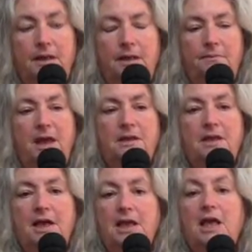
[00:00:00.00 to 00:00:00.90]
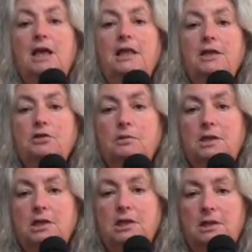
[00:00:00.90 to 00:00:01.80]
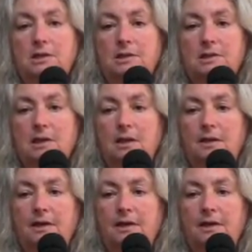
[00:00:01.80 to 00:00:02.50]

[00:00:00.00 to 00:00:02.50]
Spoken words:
It meant that healing traditions